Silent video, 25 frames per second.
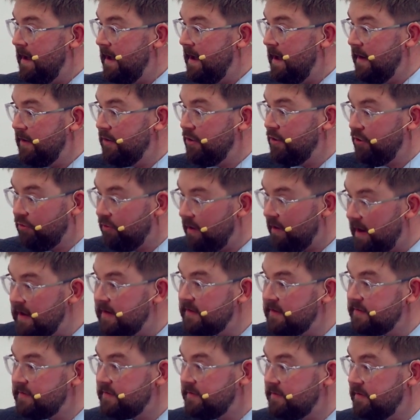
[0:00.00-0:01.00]
and
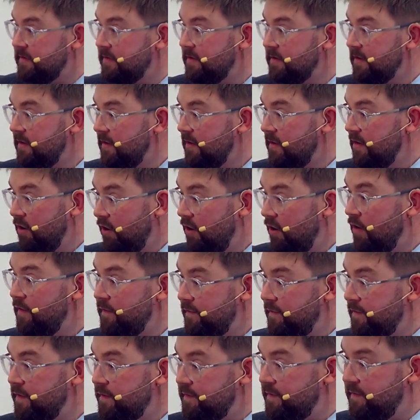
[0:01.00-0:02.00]
Christ
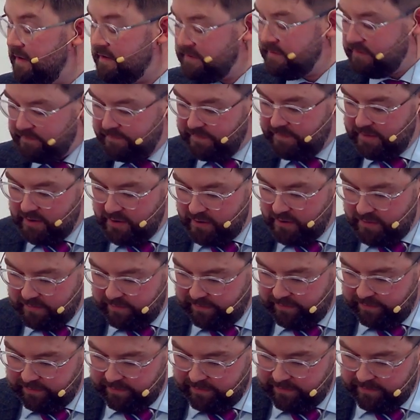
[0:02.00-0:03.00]
off the face of the
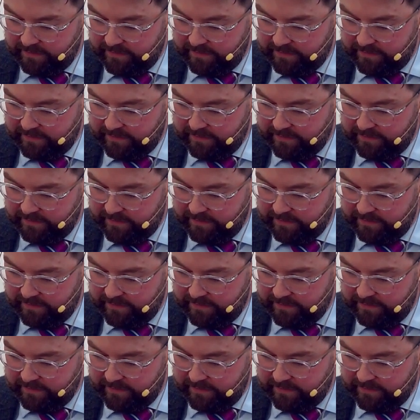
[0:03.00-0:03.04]
earth.